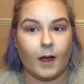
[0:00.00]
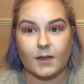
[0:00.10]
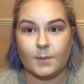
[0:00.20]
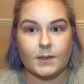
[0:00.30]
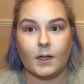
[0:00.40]

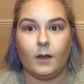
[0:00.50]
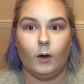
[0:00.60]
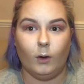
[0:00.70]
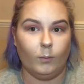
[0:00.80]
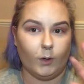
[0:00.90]
that's basically
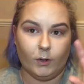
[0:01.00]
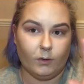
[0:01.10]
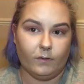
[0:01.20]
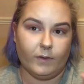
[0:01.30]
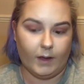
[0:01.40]
all I'm going
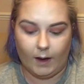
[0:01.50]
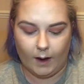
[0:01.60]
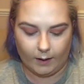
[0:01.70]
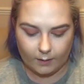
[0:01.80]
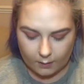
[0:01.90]
to do for the
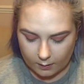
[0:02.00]
eye.